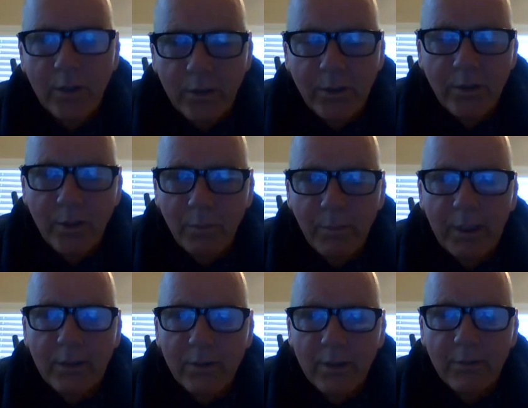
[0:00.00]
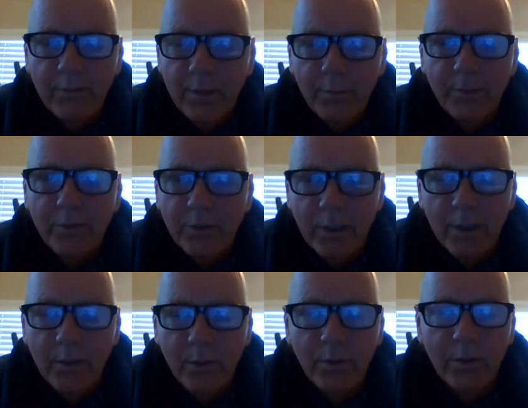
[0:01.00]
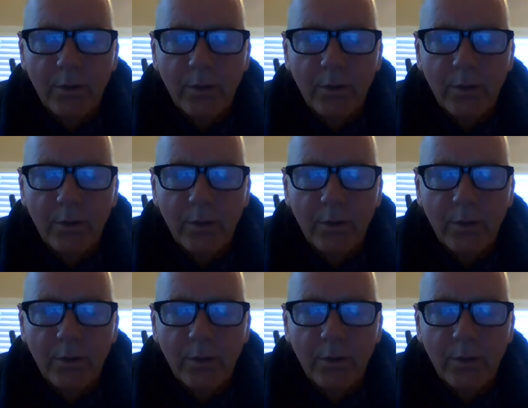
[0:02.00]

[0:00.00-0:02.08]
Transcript: did you just make stuff up as you go?